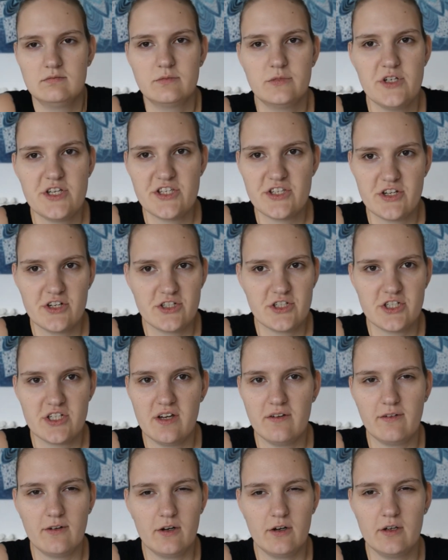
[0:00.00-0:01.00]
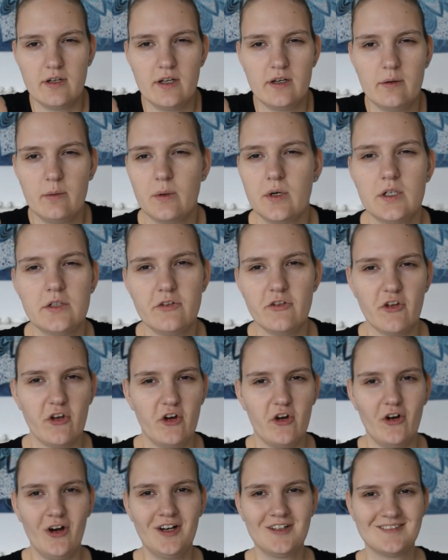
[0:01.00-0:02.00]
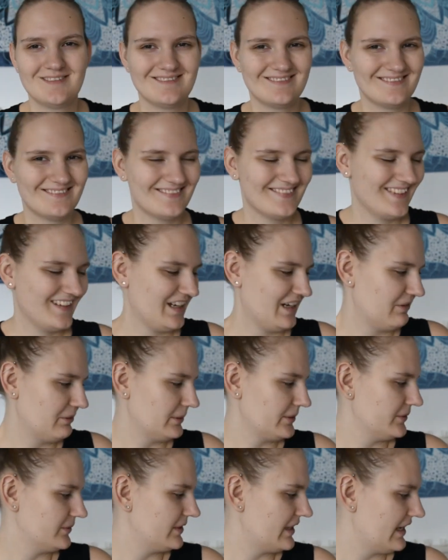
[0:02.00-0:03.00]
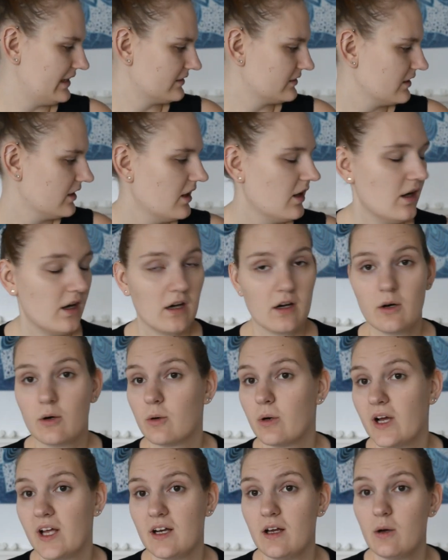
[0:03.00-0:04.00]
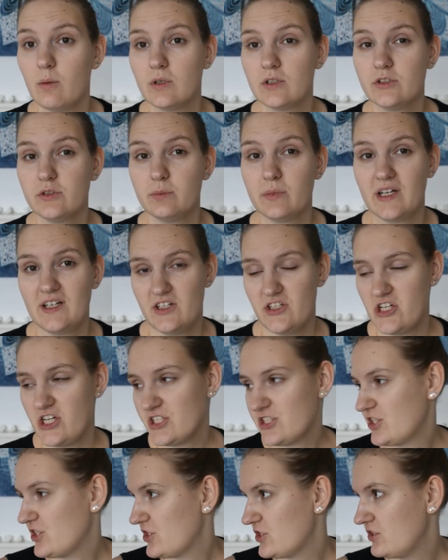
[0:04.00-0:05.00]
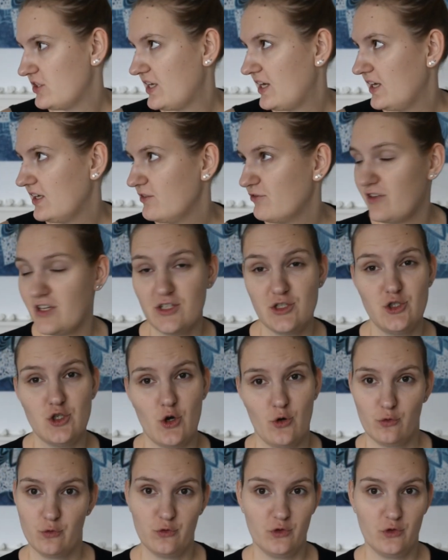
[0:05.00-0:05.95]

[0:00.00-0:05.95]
research never hurt anyone, so I will do that. Oh, and I will do my injection today if I don't